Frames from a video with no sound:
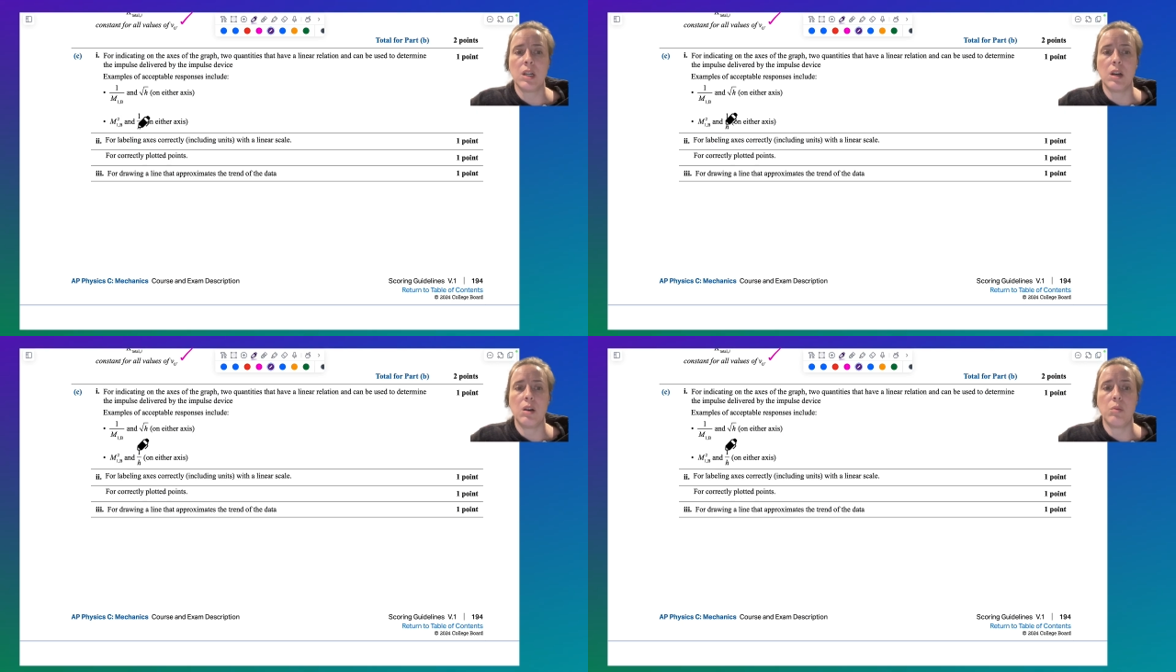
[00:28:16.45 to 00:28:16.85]

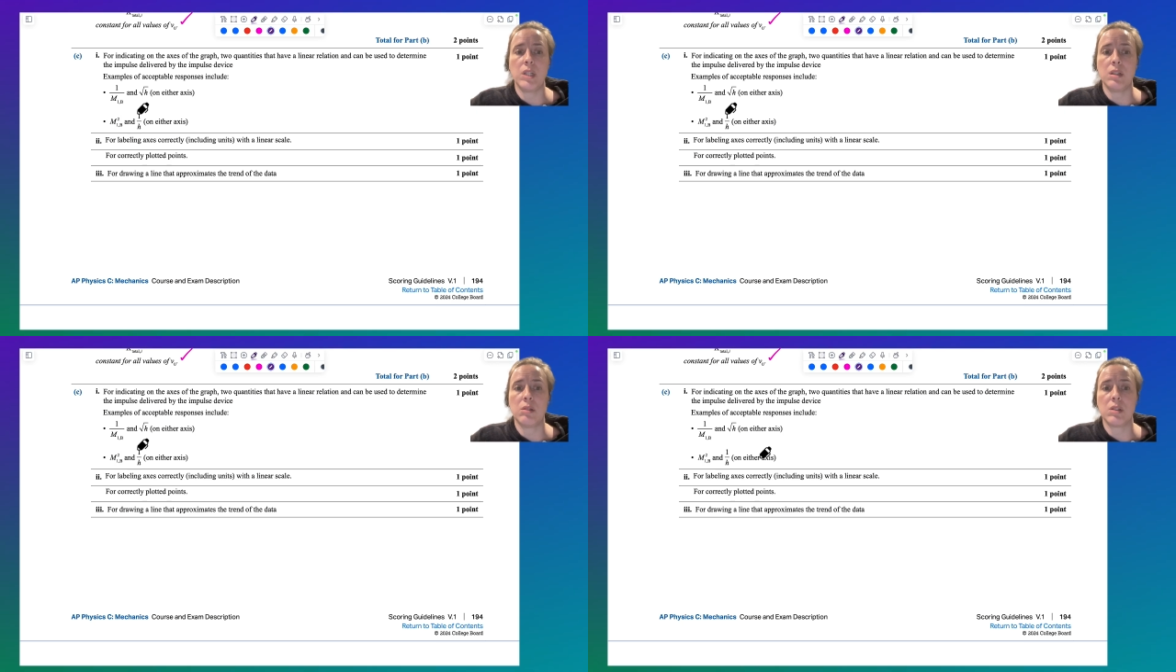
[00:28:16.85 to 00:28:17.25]
We
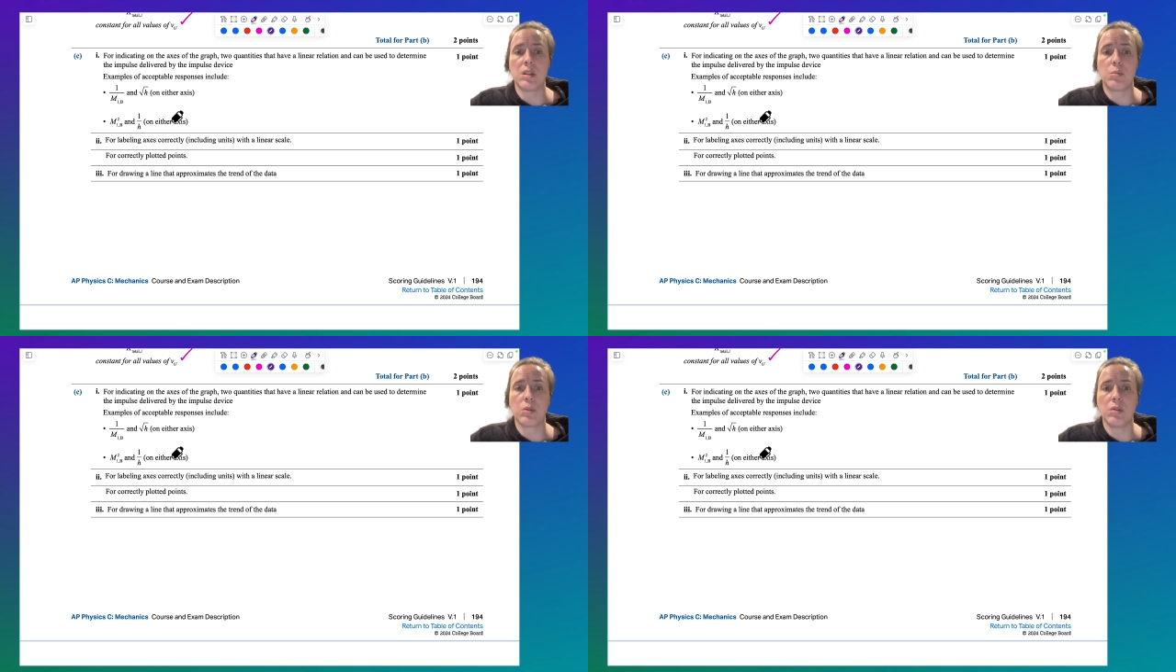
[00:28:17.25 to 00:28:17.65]
did the
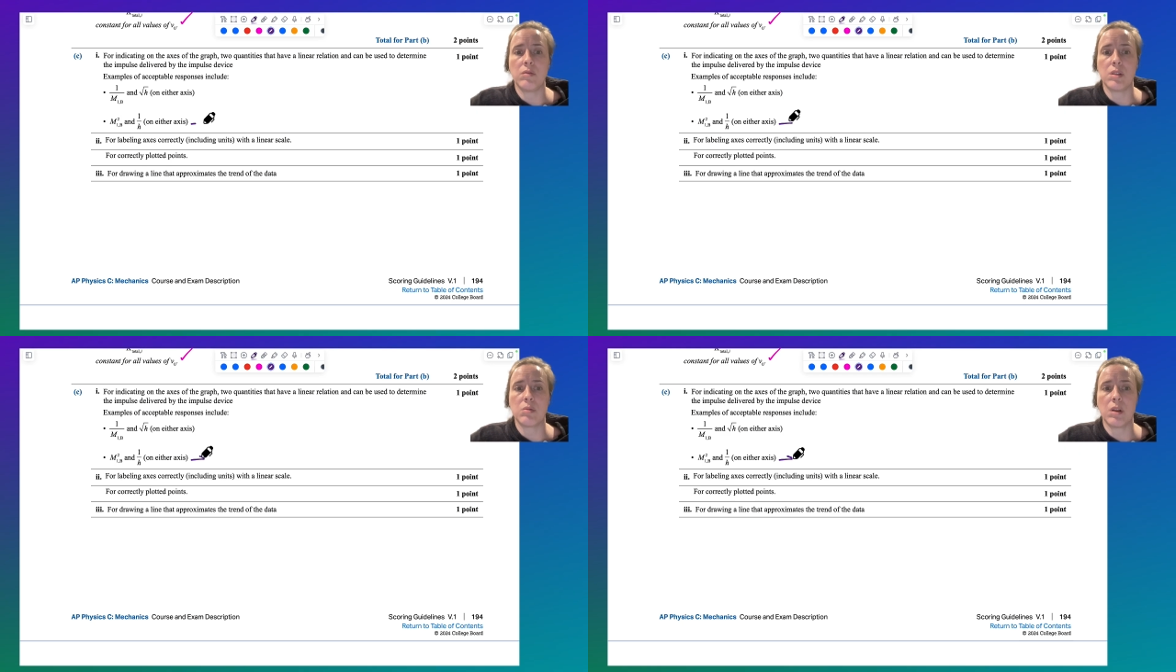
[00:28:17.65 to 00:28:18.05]
reciprocal of
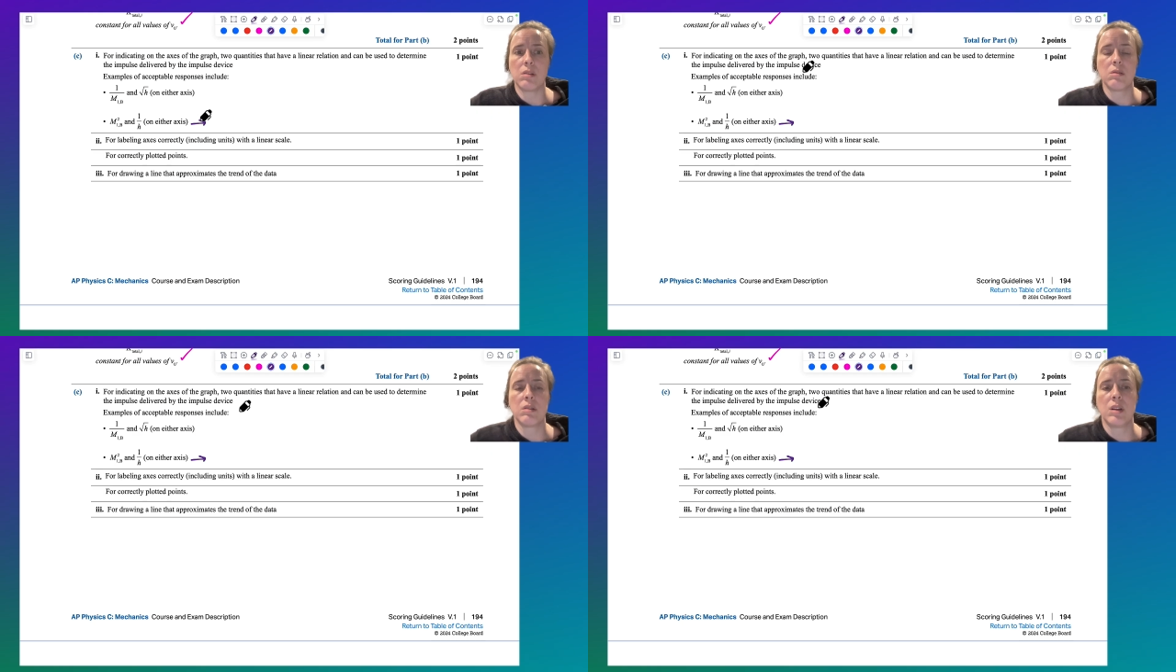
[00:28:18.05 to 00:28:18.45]
this one.